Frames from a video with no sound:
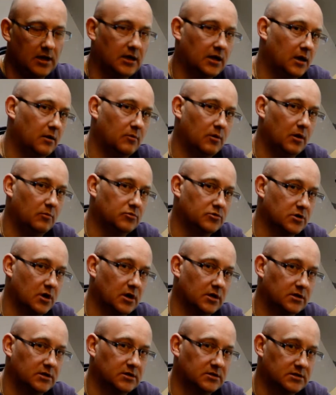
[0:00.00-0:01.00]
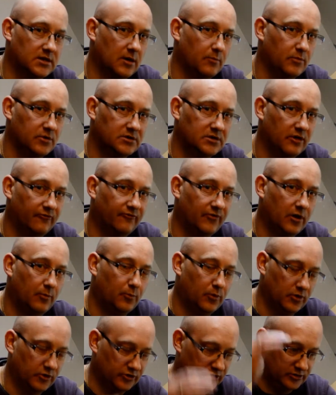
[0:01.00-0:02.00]
I'm trying to set myself up
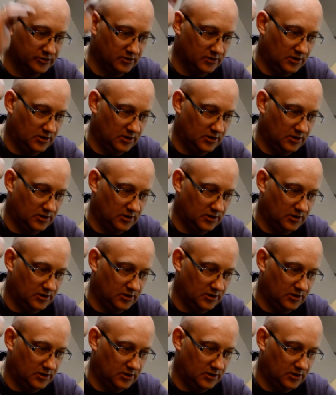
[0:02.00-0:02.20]
as